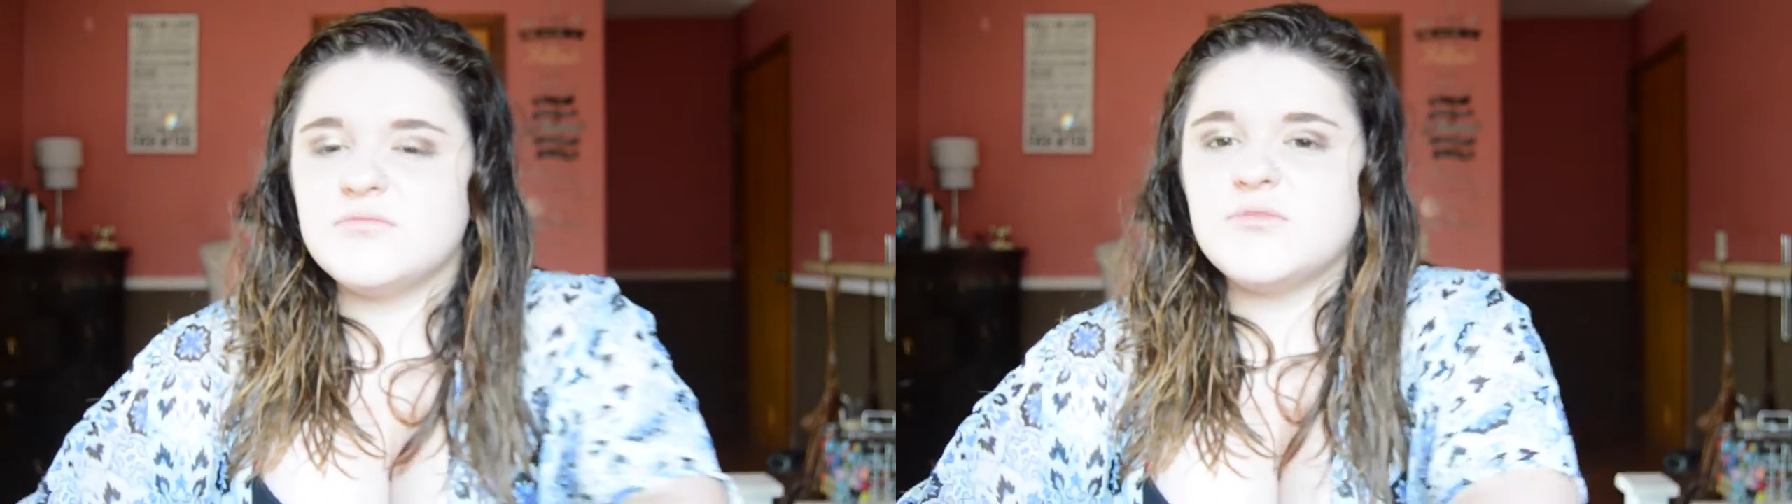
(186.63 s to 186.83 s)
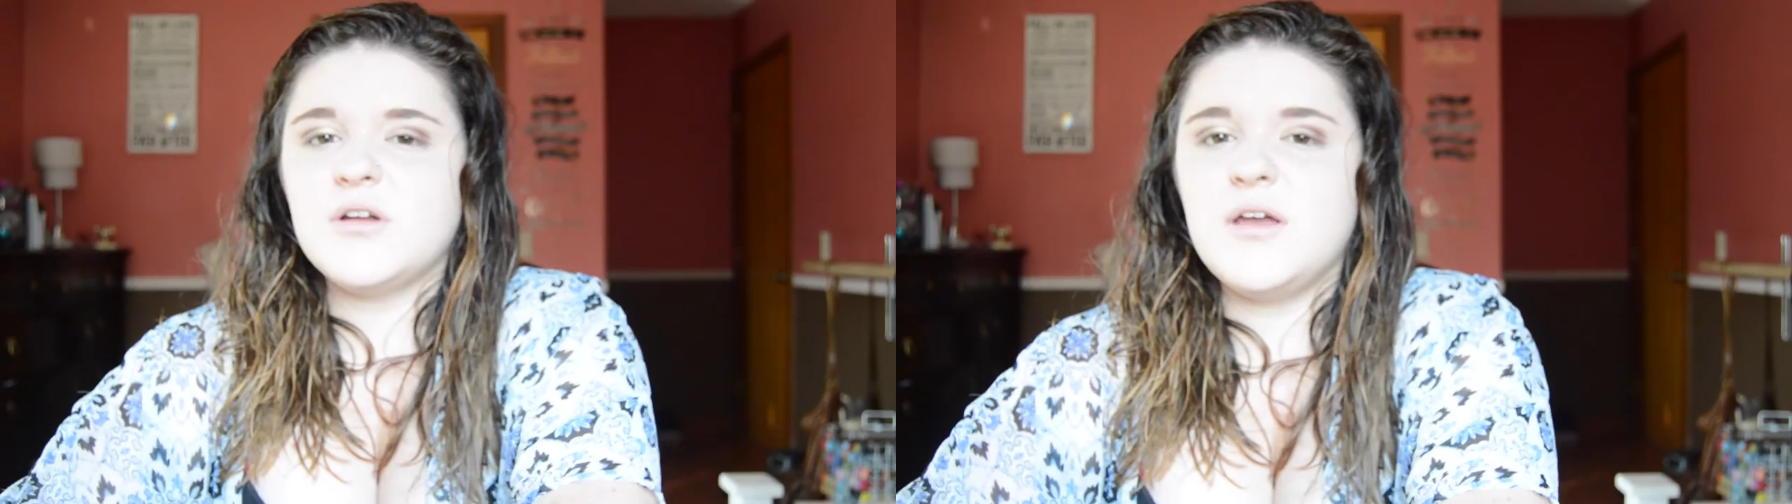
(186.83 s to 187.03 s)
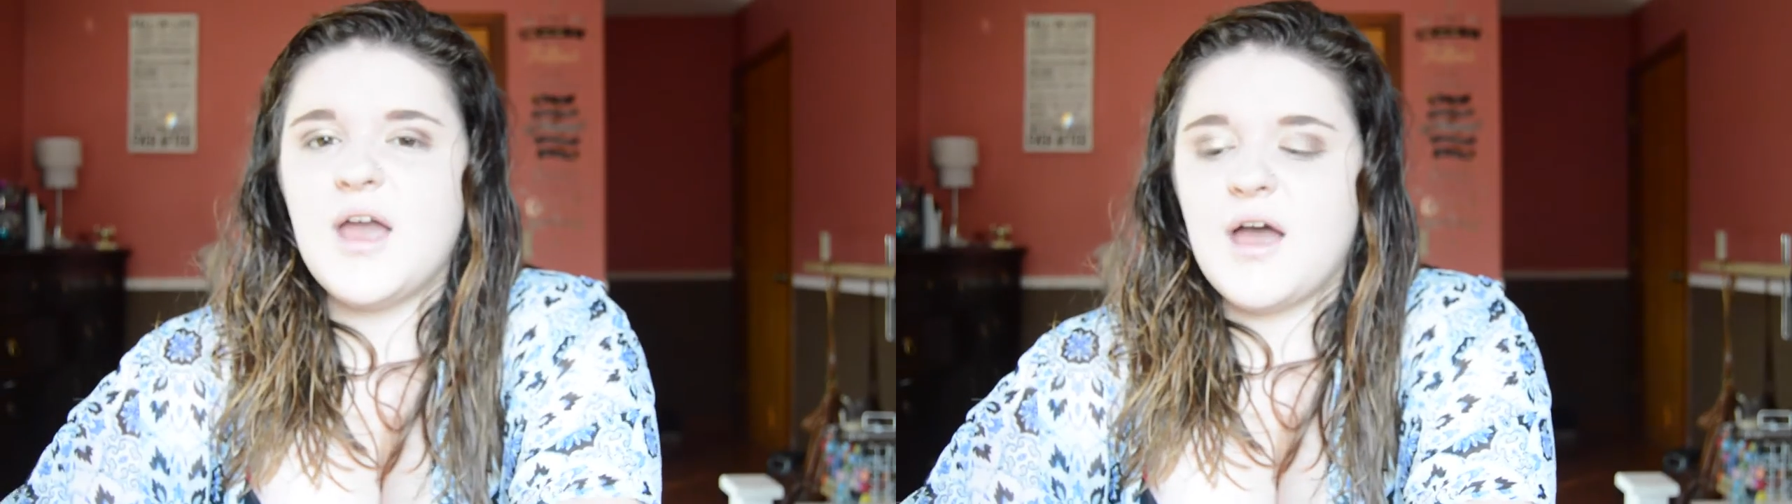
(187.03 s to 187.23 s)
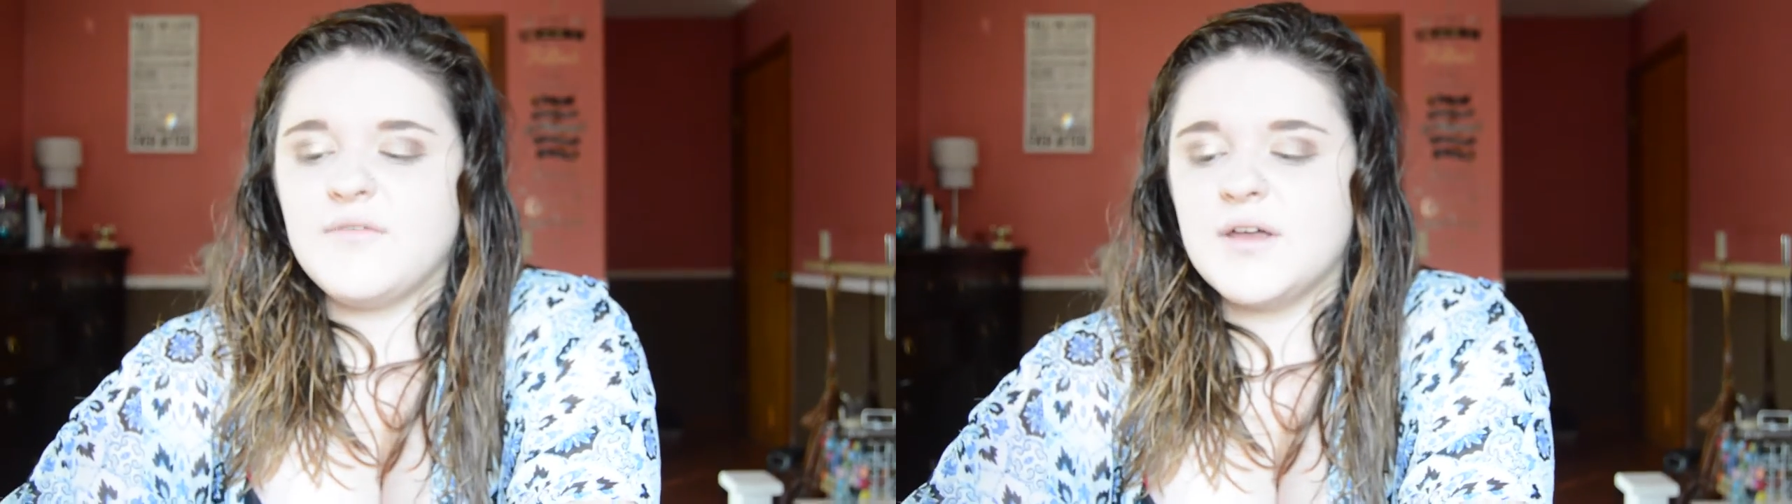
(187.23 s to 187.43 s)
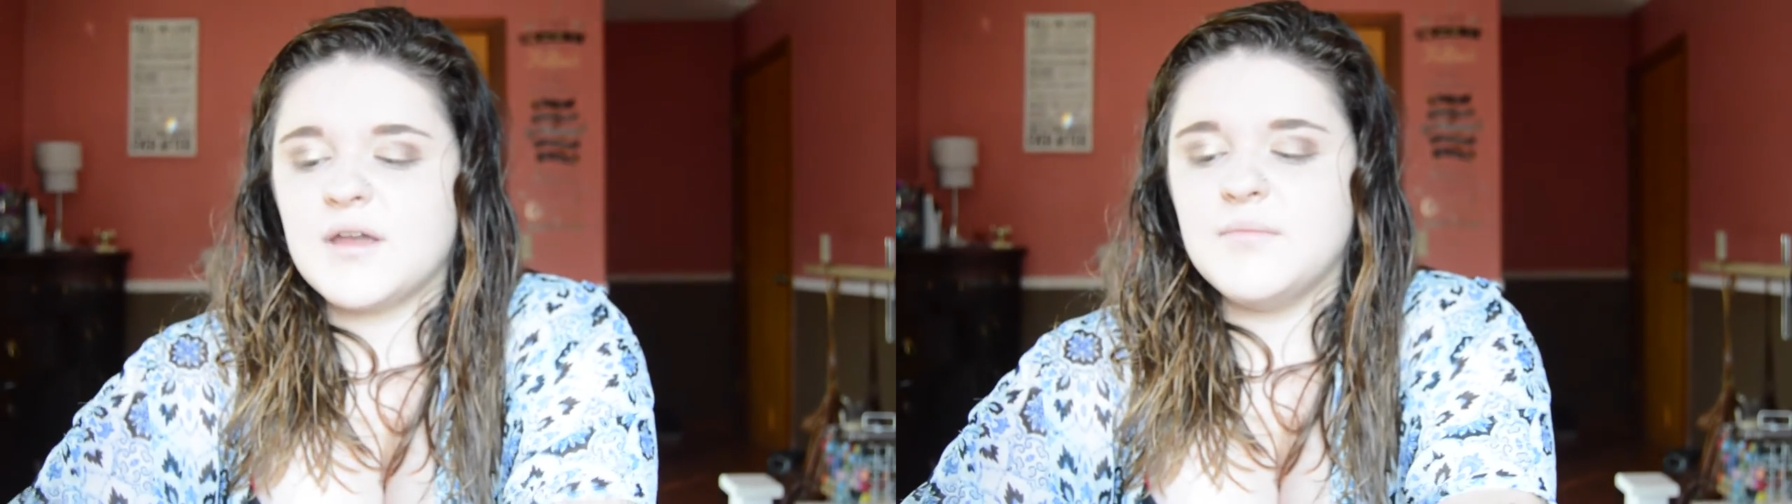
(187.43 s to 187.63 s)
really have
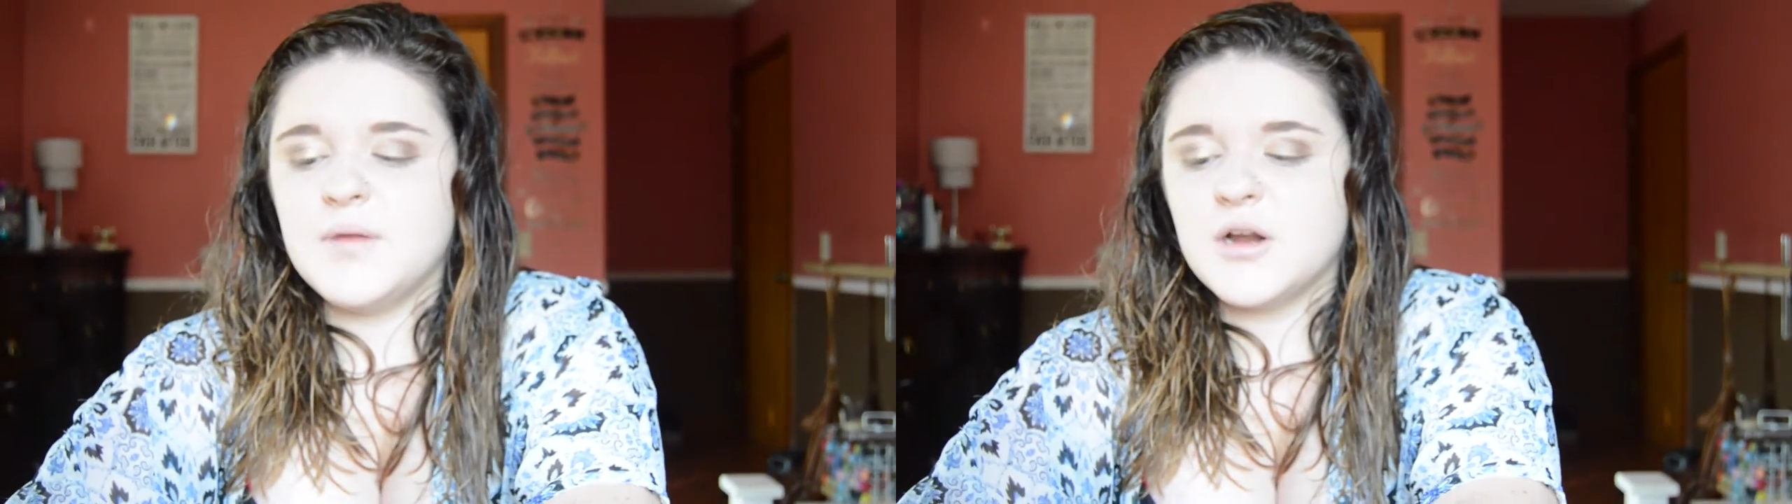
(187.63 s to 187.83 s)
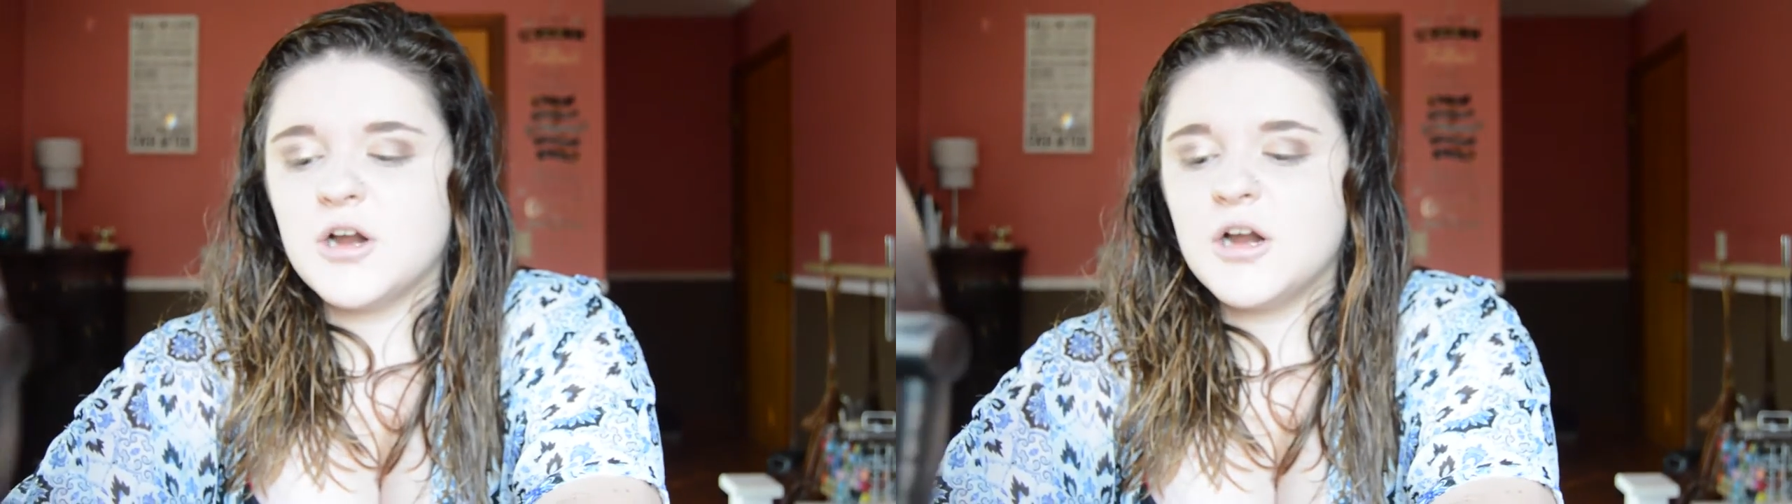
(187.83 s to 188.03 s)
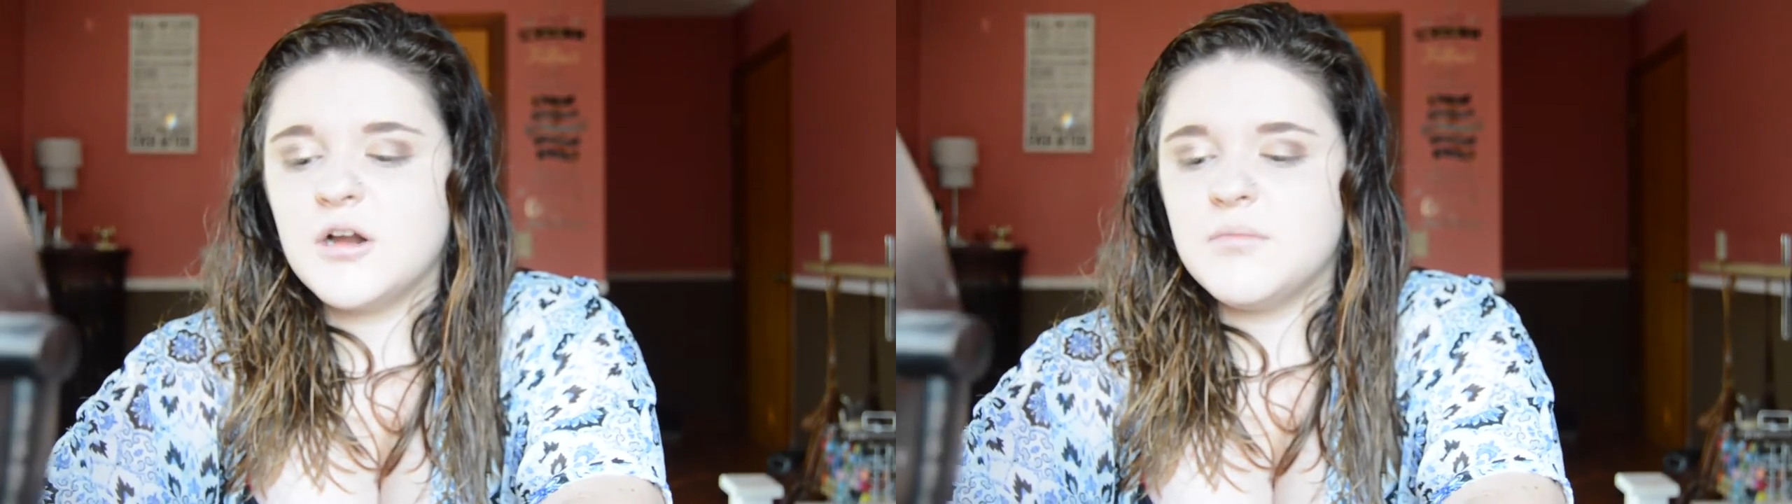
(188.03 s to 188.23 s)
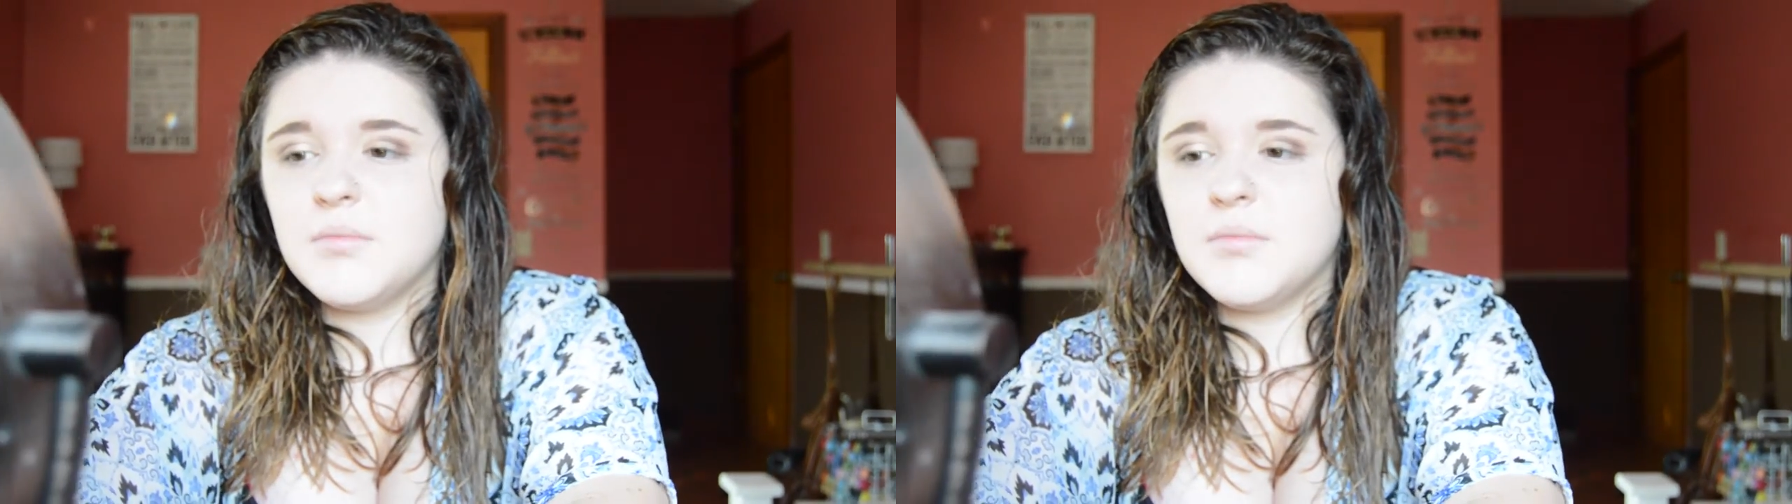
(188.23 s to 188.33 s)
like a mirror,